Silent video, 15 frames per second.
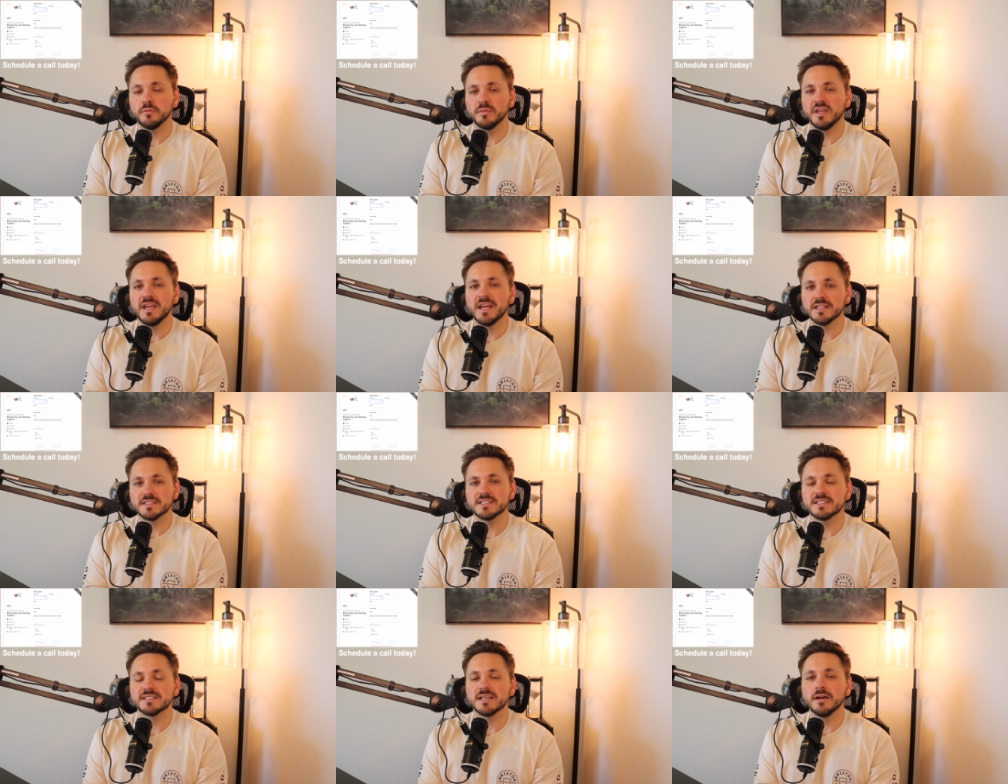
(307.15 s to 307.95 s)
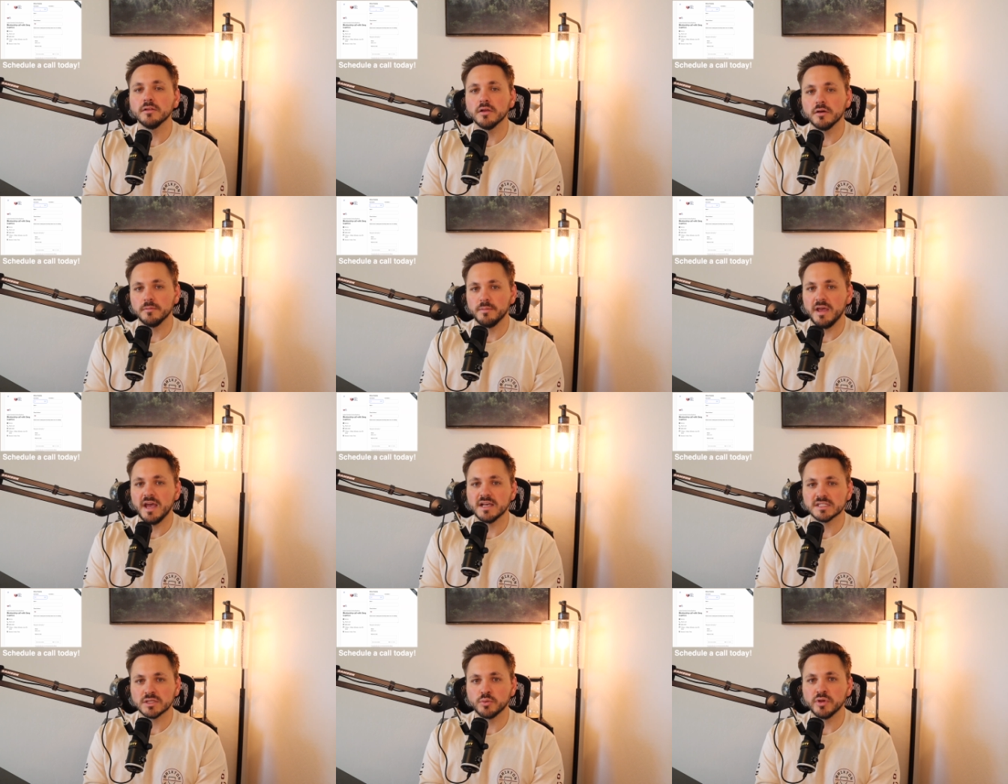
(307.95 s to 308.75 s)
They can't sell them
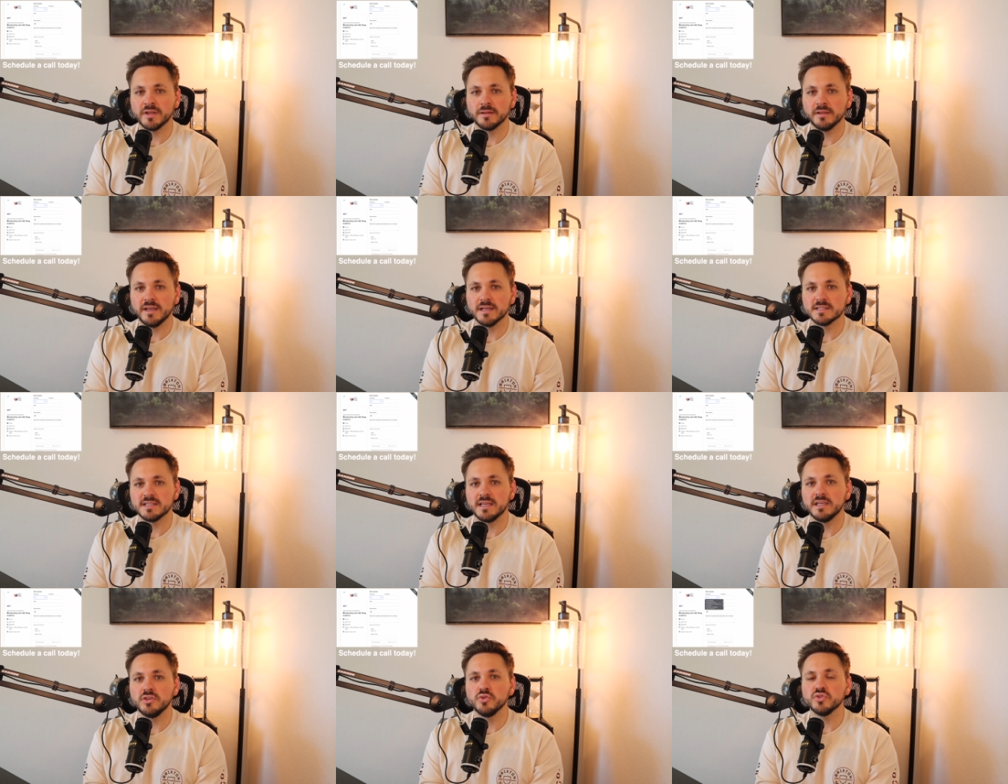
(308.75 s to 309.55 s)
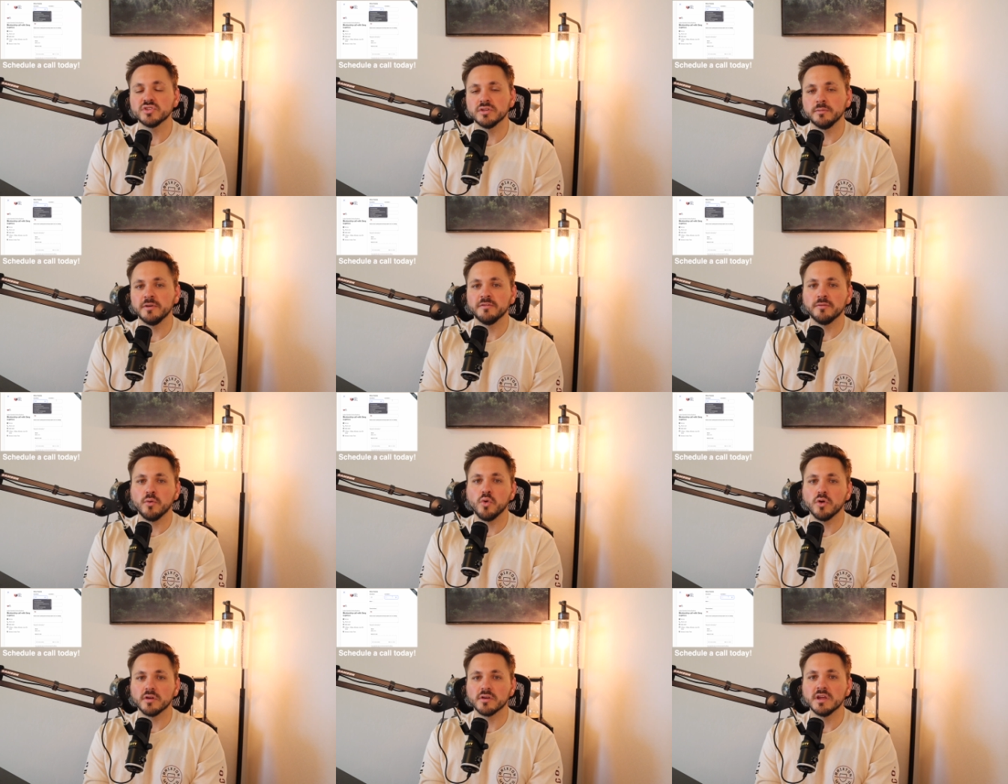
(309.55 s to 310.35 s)
as quickly as they used to
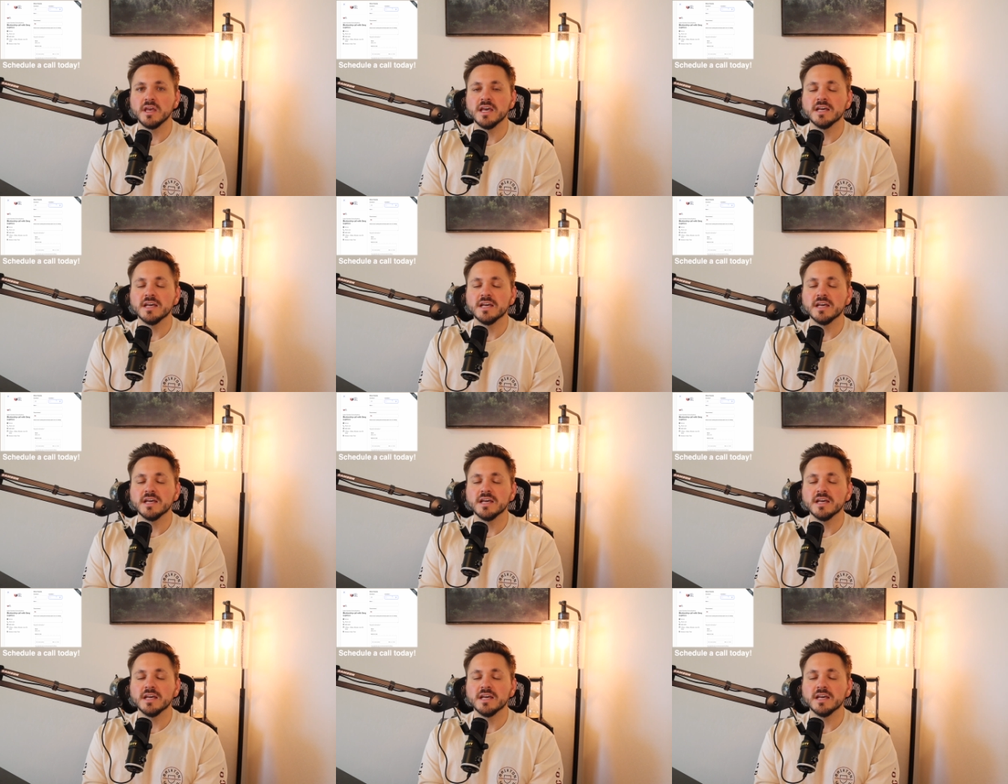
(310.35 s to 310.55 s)
before.